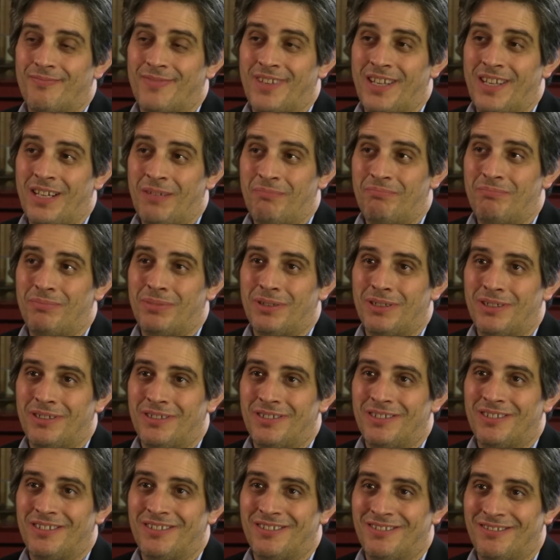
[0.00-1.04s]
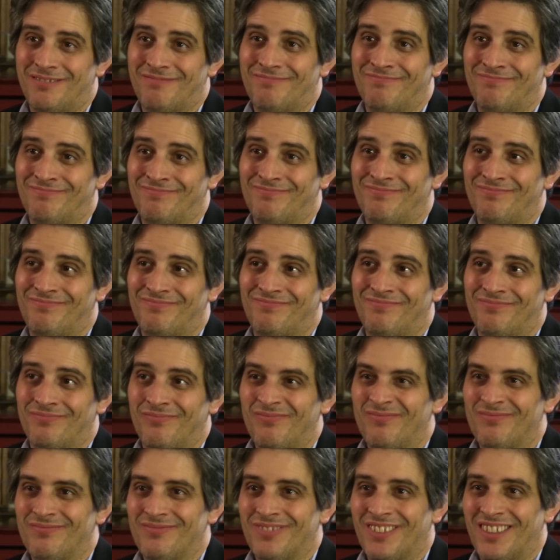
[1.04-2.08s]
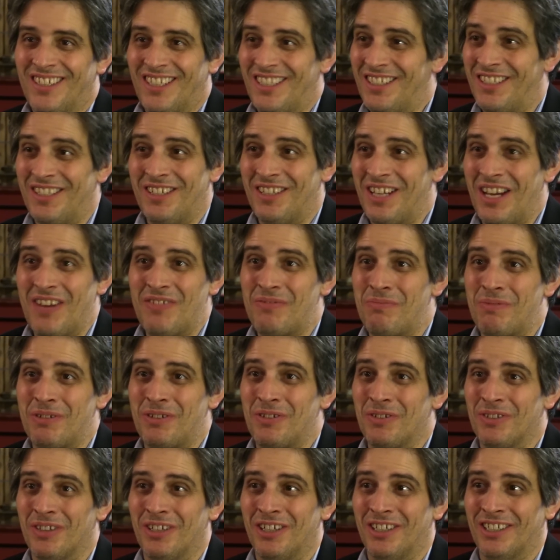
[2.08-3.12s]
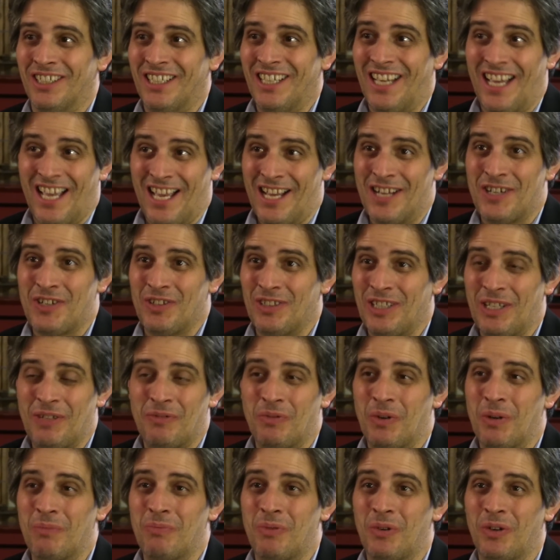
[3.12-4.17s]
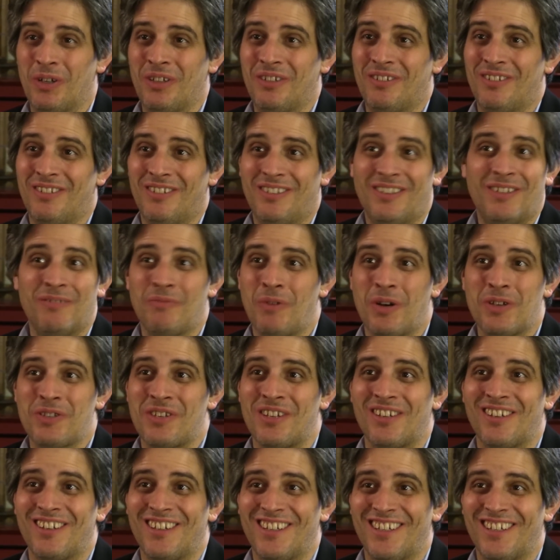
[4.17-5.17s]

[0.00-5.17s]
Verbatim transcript: Yep. yep. Hmm. It didn't have to be too long. Actually, at one point, it wasn't.